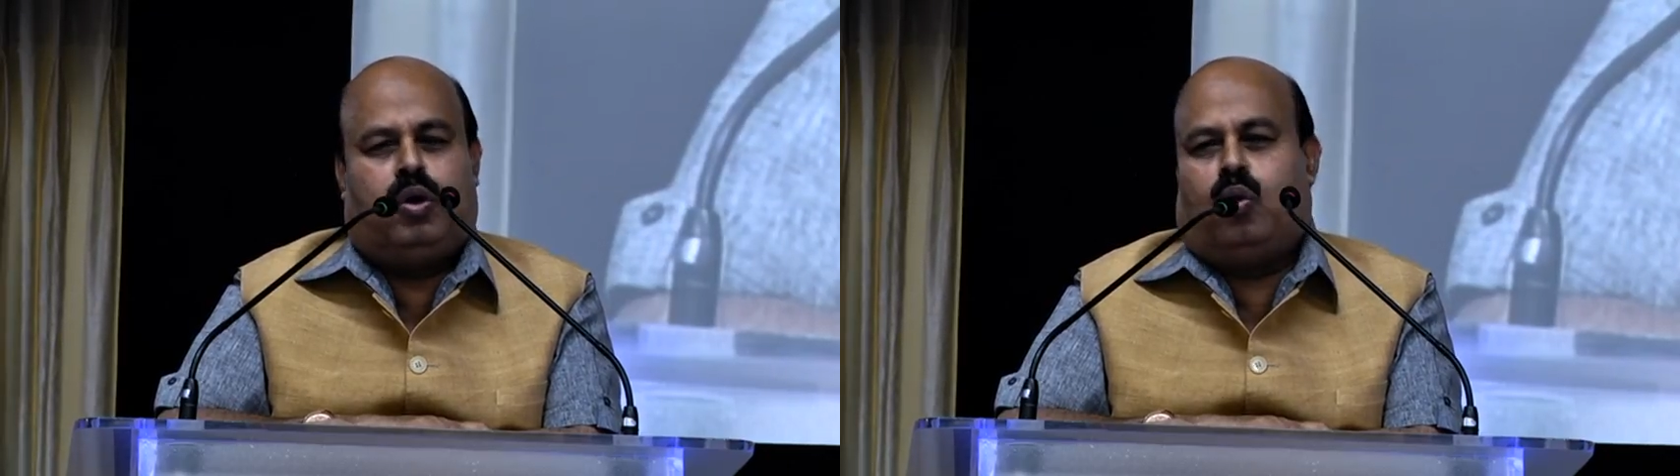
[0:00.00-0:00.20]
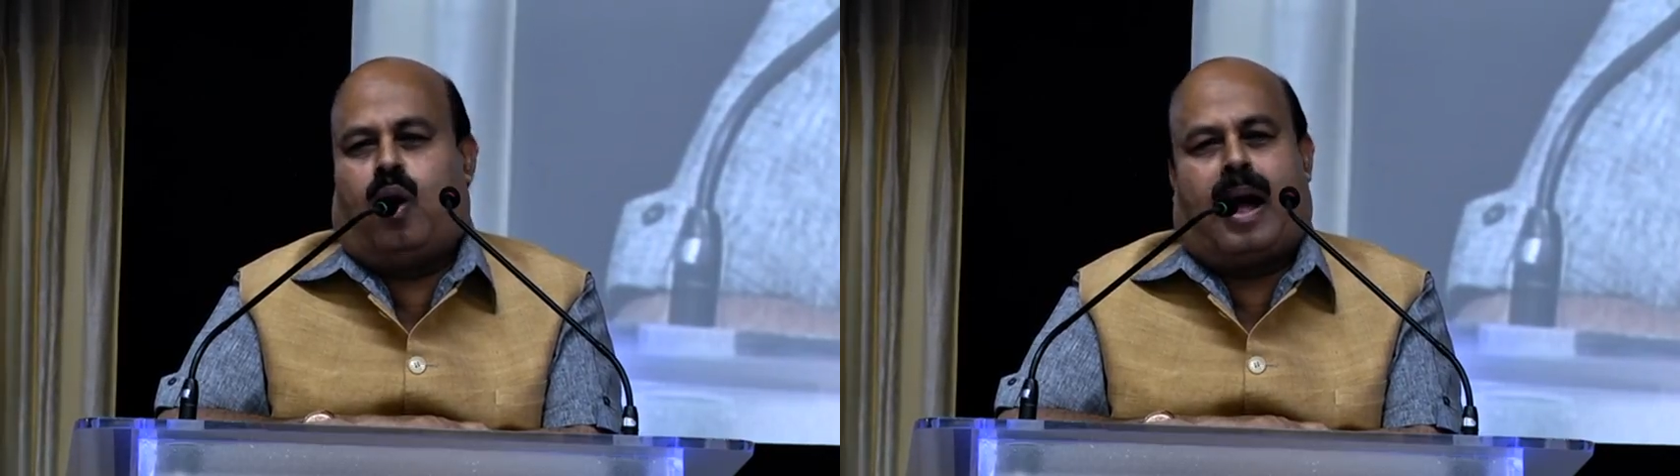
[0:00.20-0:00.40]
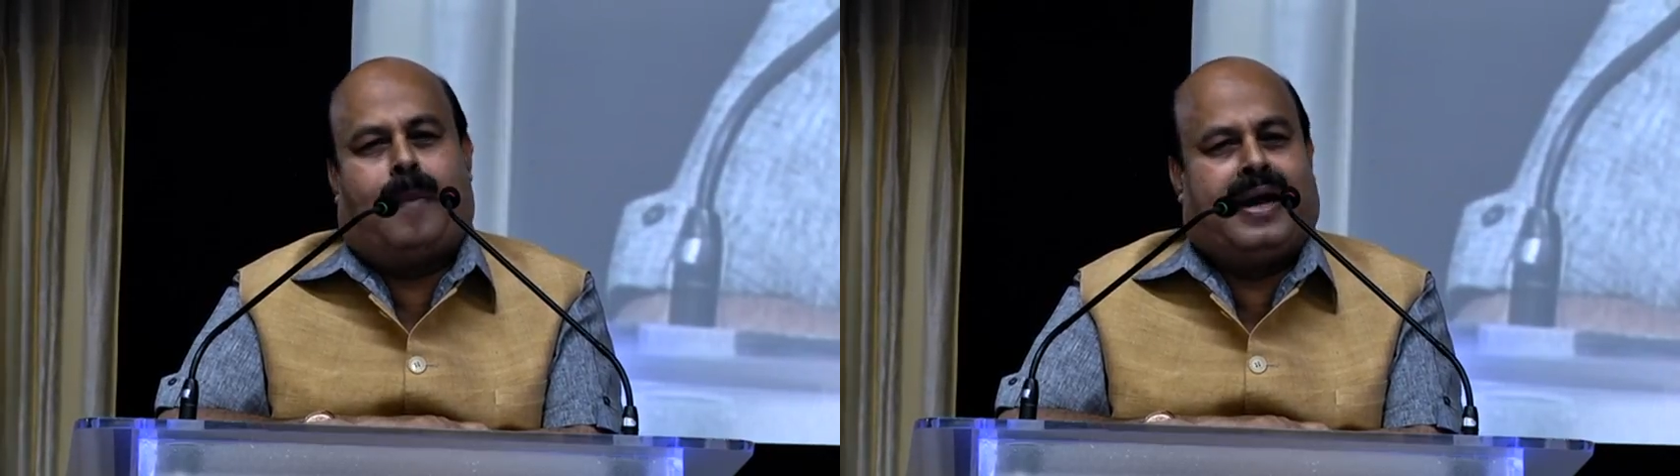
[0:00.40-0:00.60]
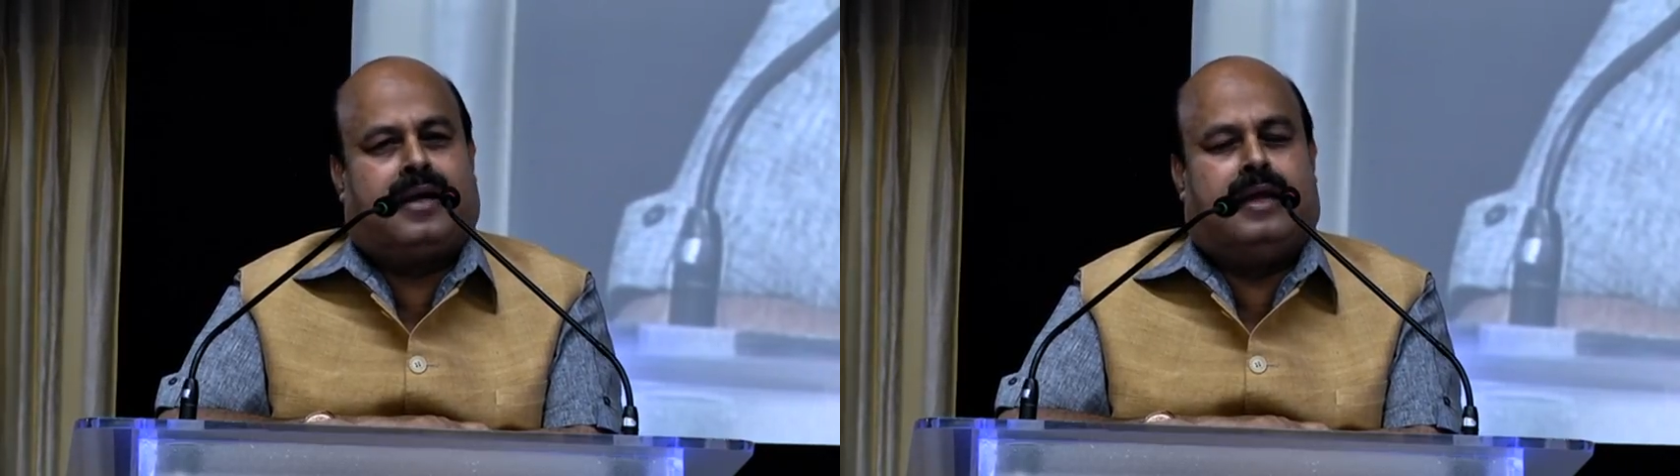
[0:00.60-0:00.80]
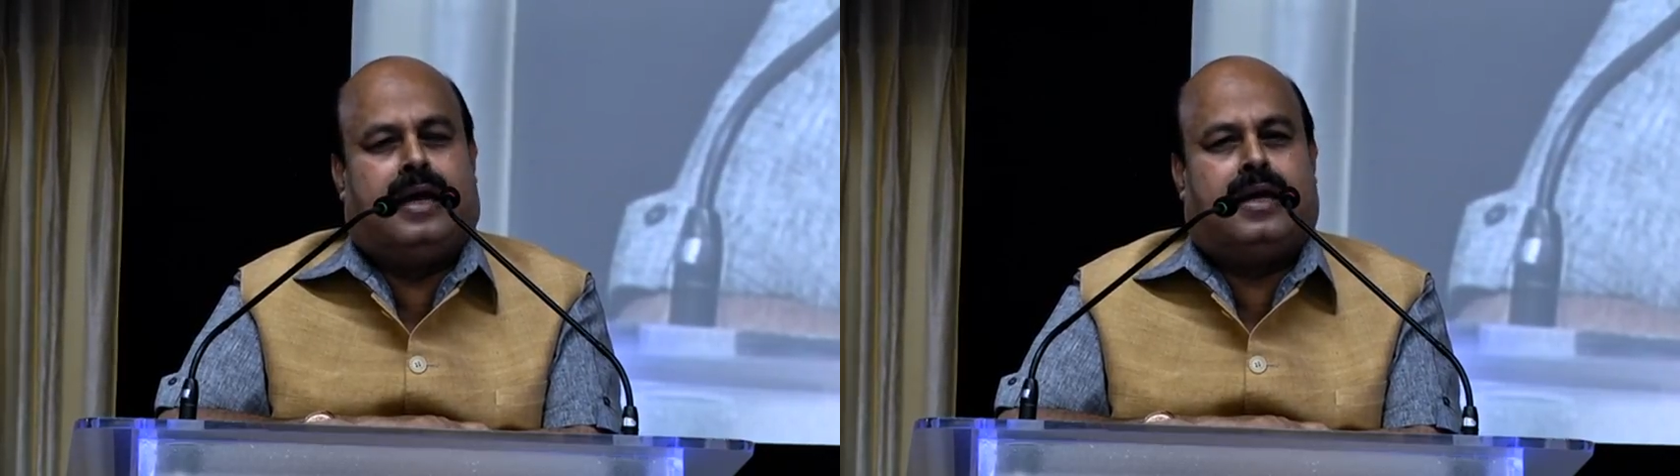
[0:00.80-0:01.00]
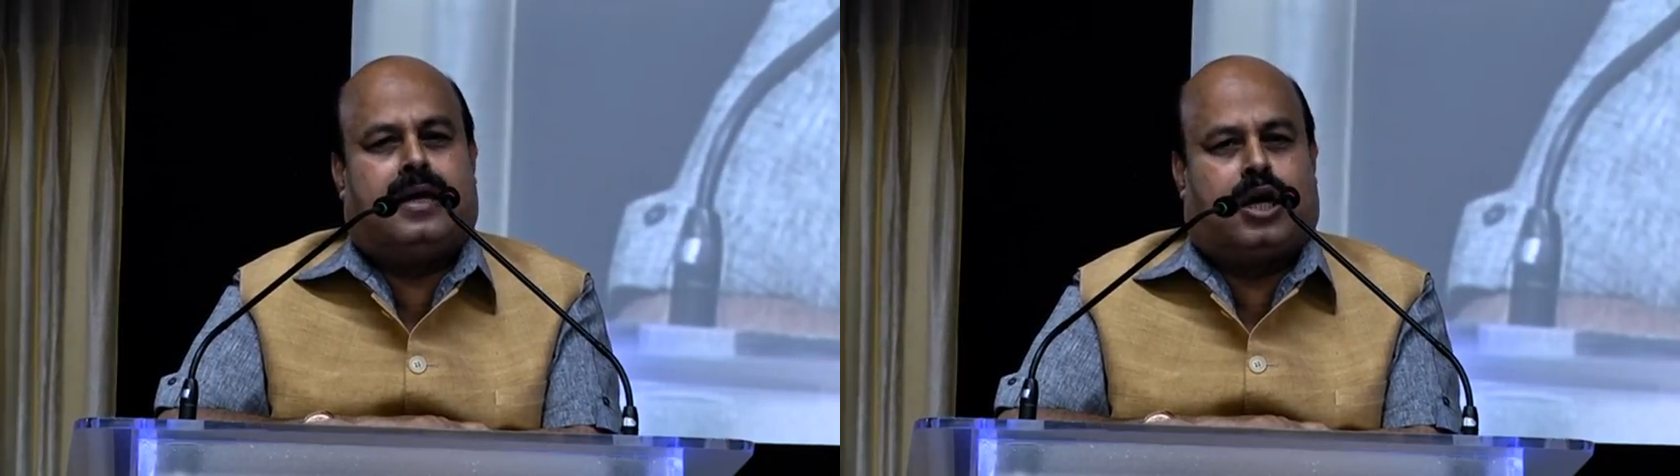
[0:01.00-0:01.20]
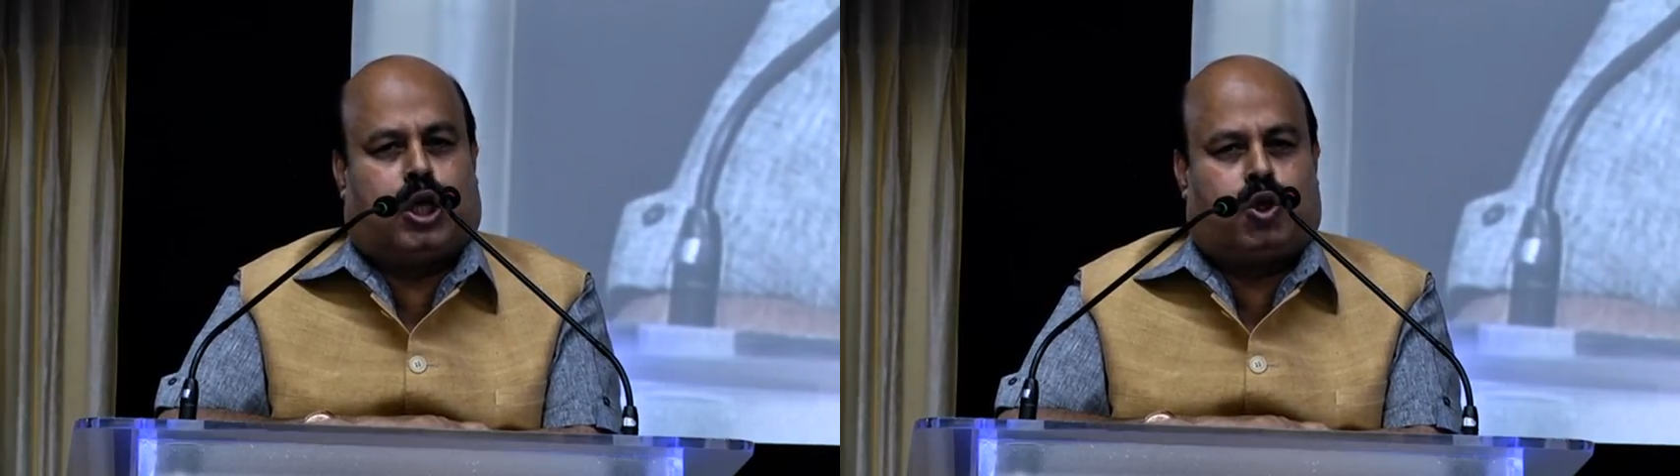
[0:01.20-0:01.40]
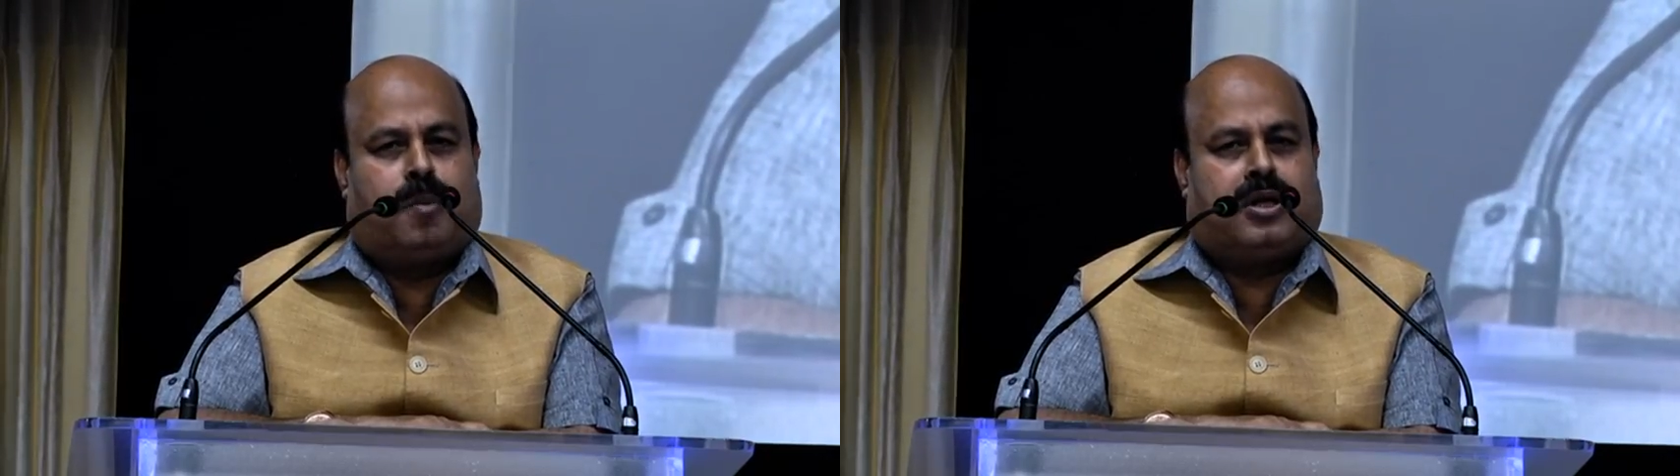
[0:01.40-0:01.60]
to affect the
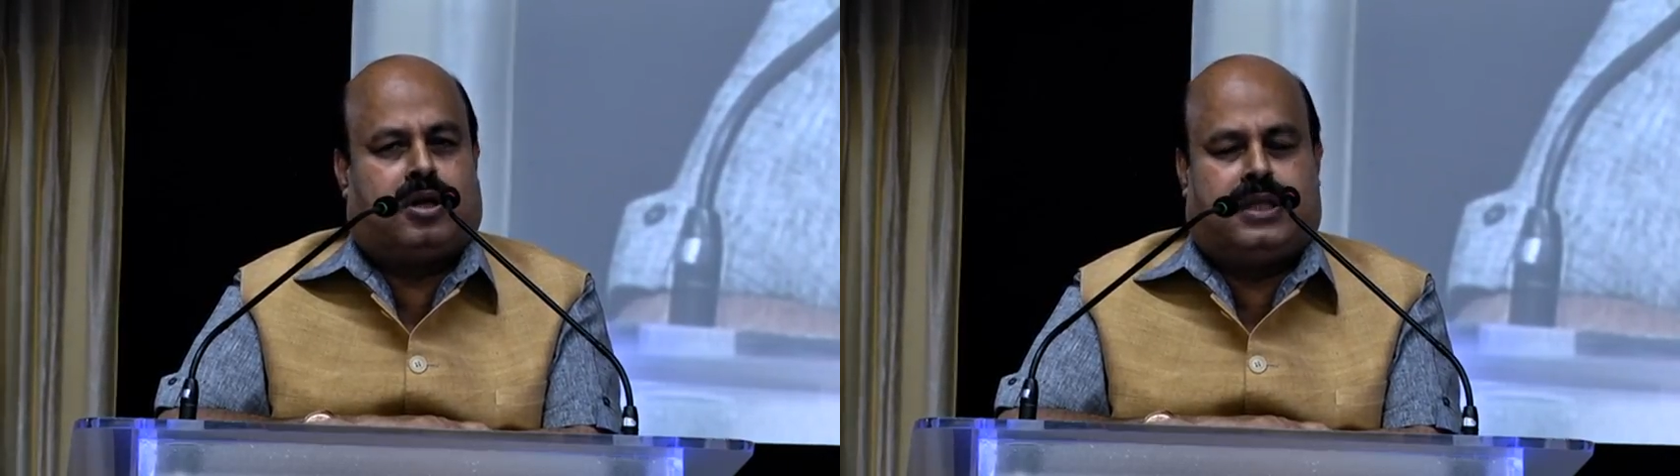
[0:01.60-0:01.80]
customers